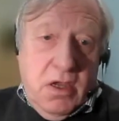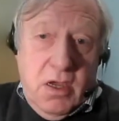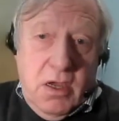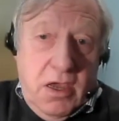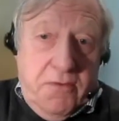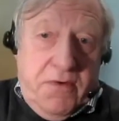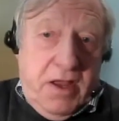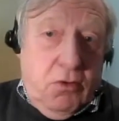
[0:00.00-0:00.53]

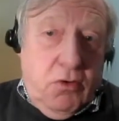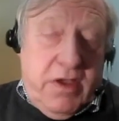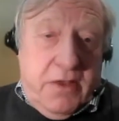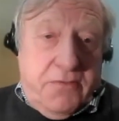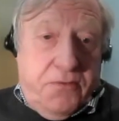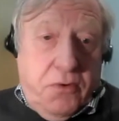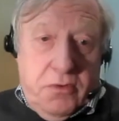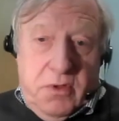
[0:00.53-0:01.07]
If I look
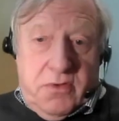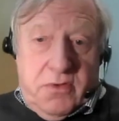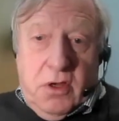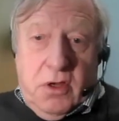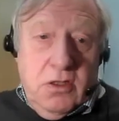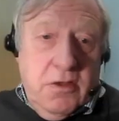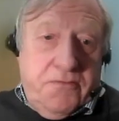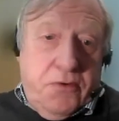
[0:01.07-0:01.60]
at
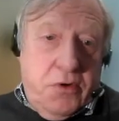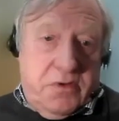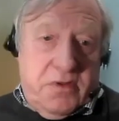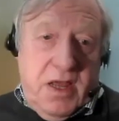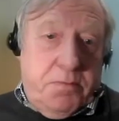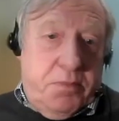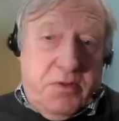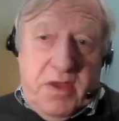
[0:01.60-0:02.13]
Zollner, for
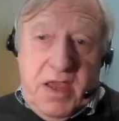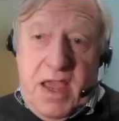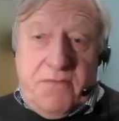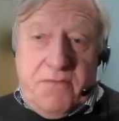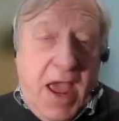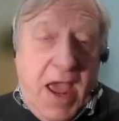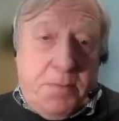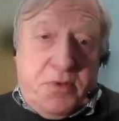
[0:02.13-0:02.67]
example, they
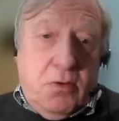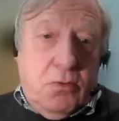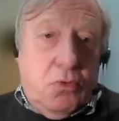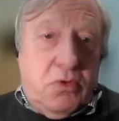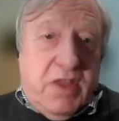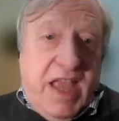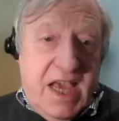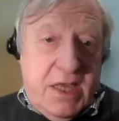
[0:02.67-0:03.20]
have
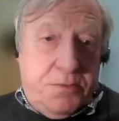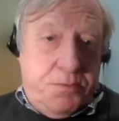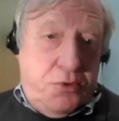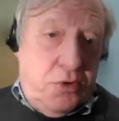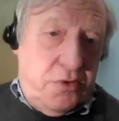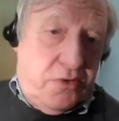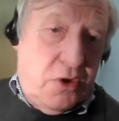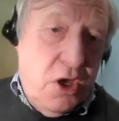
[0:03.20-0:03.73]
absolute
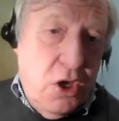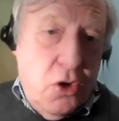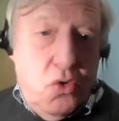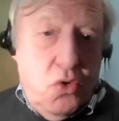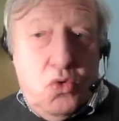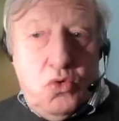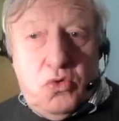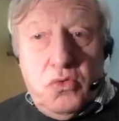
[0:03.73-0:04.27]
experts
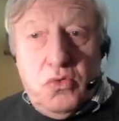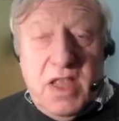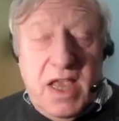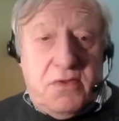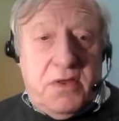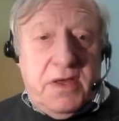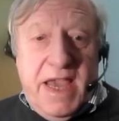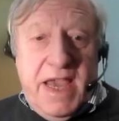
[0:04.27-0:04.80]
who do
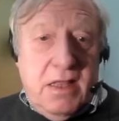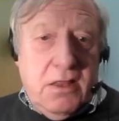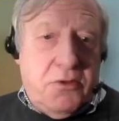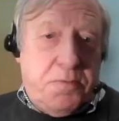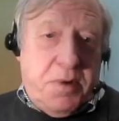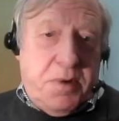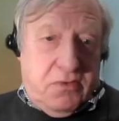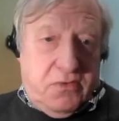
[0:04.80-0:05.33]
nothing
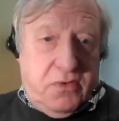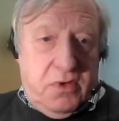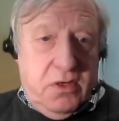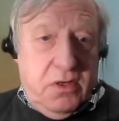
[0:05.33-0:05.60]
else but